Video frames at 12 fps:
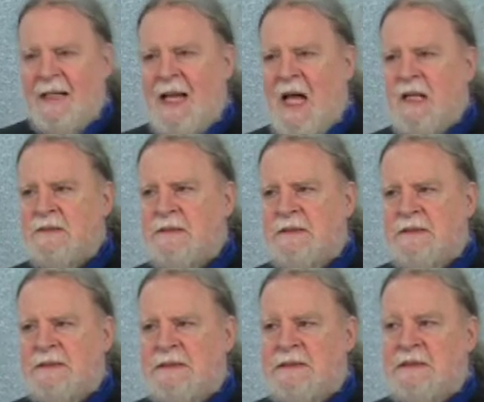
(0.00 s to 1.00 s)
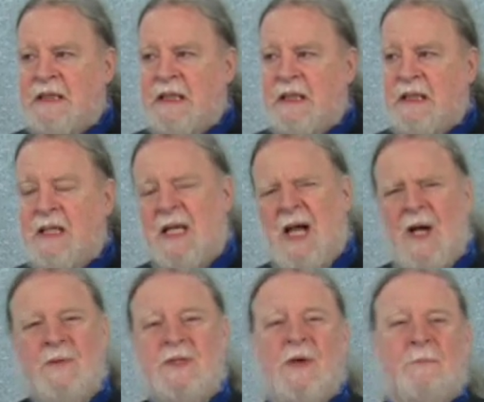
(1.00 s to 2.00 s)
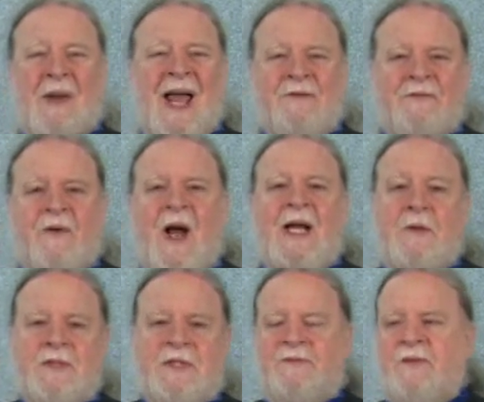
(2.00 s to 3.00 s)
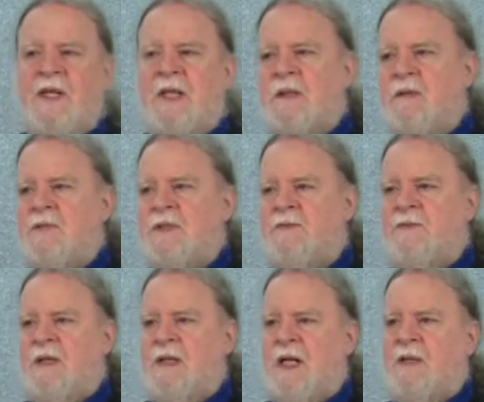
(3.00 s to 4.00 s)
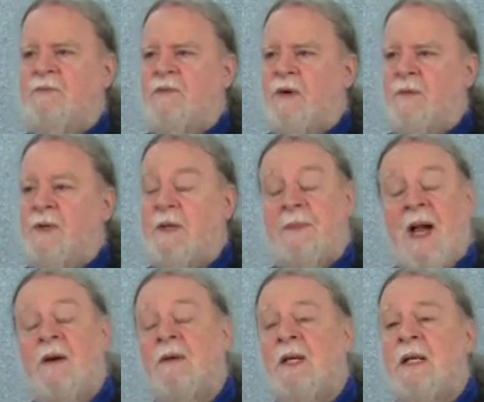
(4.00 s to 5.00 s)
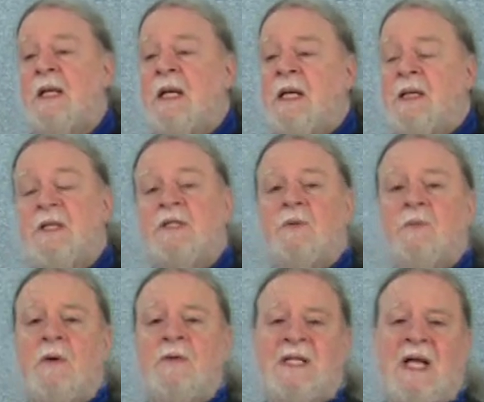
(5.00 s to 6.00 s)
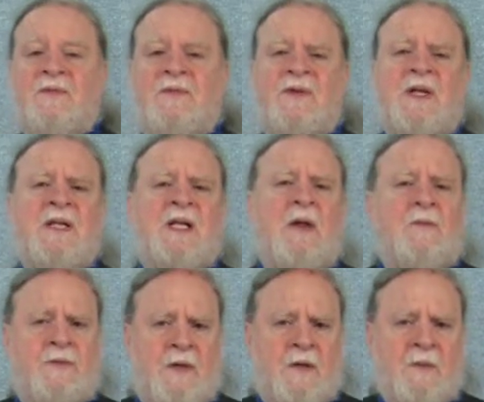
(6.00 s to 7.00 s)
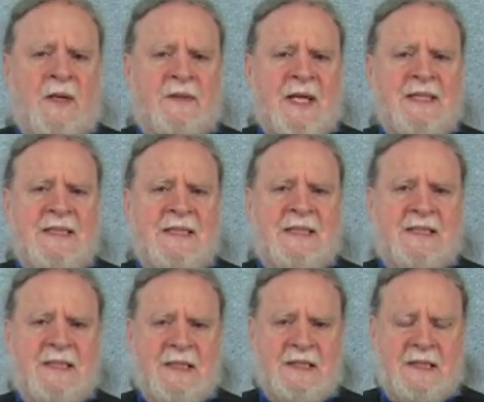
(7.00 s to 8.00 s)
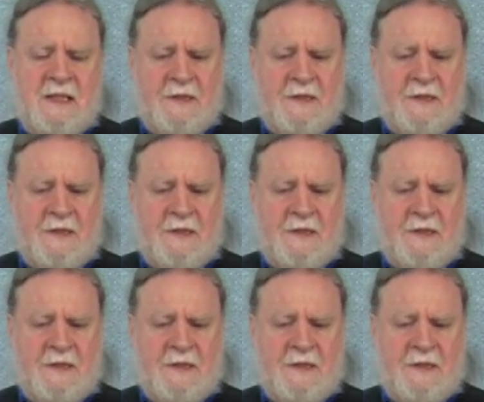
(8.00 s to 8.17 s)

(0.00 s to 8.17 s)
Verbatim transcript: Now, uh, I always thought Black Friday was a funny was a funny name for it, but apparently this arose out of Philadelphia around 1960.